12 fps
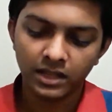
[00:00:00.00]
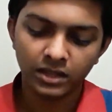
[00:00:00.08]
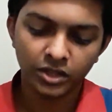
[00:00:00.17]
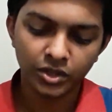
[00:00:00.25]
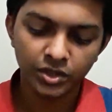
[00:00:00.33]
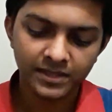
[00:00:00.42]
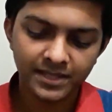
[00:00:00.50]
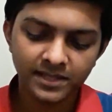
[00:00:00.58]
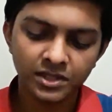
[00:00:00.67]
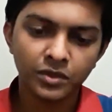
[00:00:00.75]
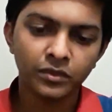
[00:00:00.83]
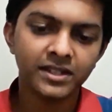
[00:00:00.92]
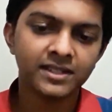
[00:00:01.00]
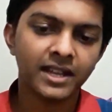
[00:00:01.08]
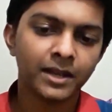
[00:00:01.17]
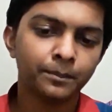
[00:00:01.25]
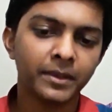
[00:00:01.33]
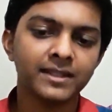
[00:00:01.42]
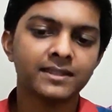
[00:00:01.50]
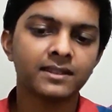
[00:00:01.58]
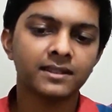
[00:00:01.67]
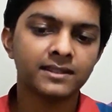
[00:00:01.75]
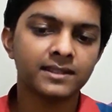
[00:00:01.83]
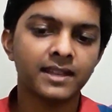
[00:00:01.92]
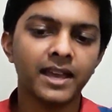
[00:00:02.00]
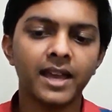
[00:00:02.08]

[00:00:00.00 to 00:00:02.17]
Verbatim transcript: the CSS units like pixels,